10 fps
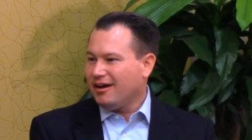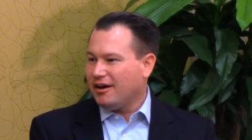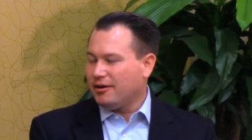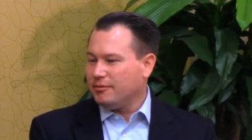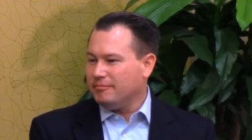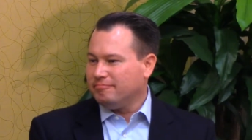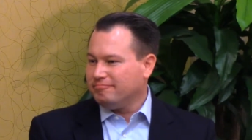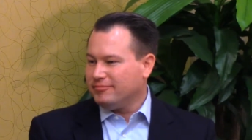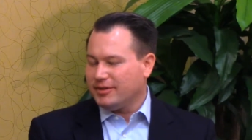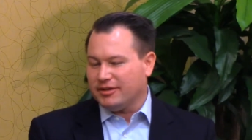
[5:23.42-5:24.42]
Um,
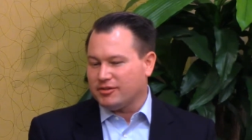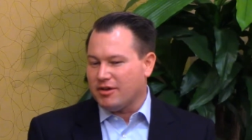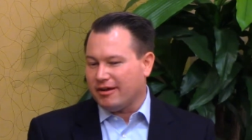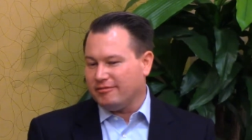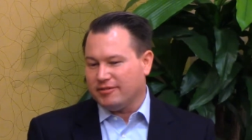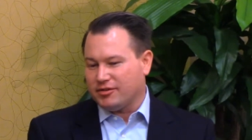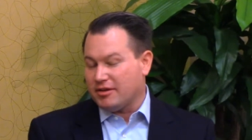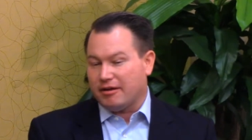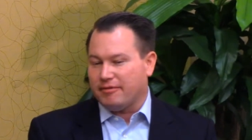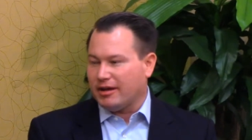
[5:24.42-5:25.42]
it's not it's
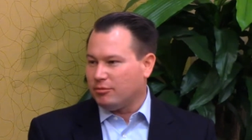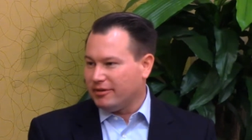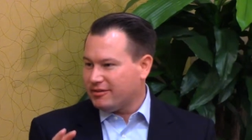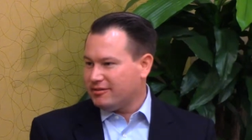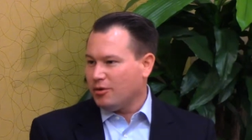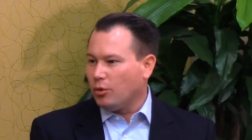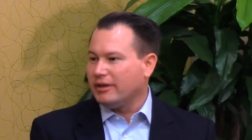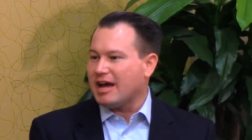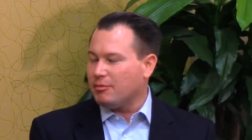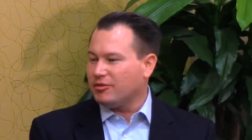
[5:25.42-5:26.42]
not available. It's
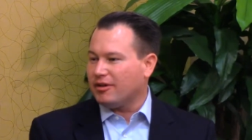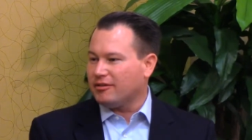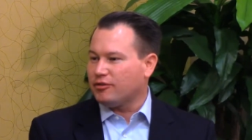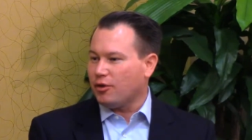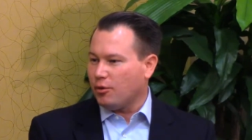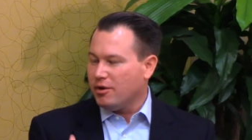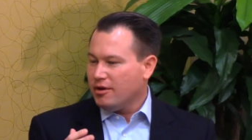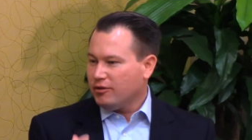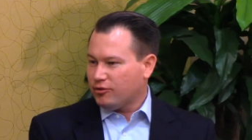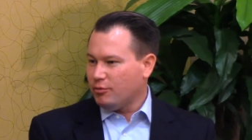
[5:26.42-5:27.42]
only Amazon. So
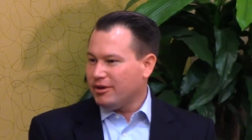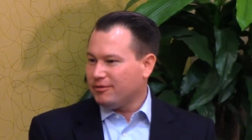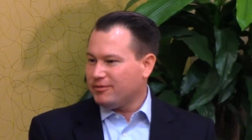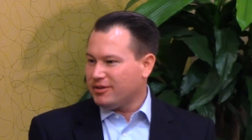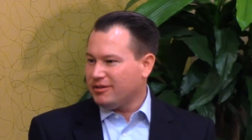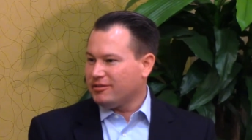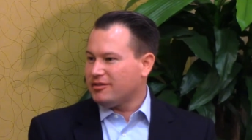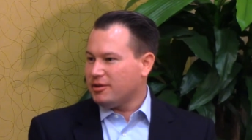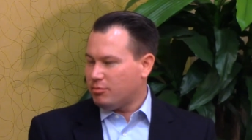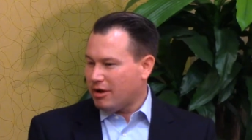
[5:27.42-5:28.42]
Swift is
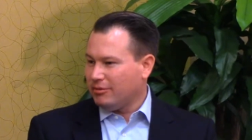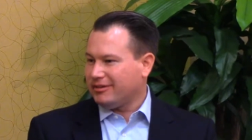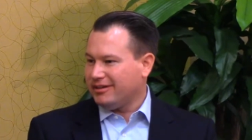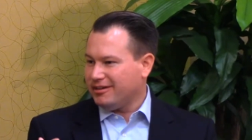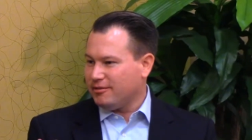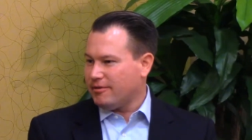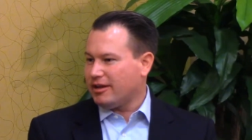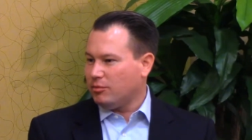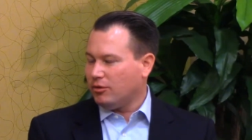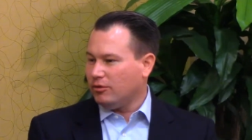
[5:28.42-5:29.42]
the publicly
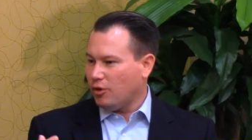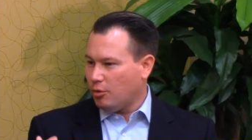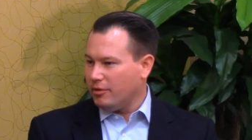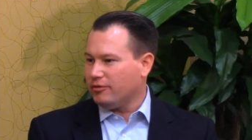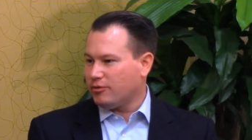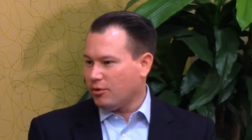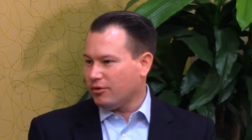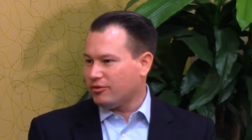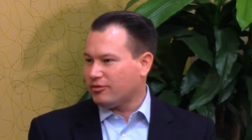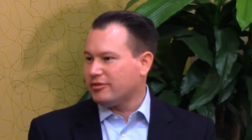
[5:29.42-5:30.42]
available open
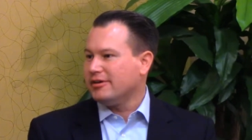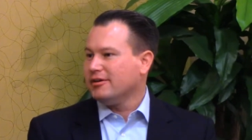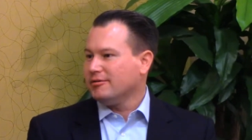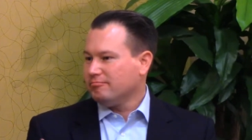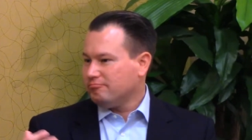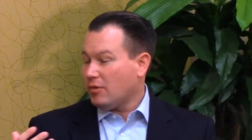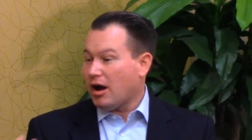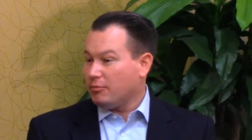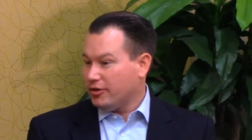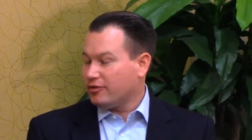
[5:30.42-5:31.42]
source
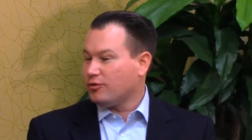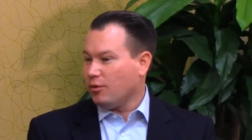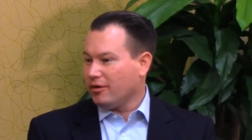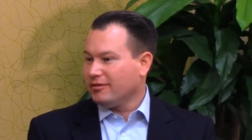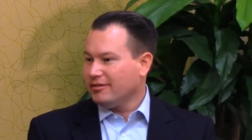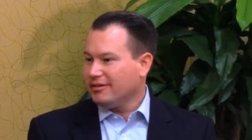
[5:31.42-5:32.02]
object store.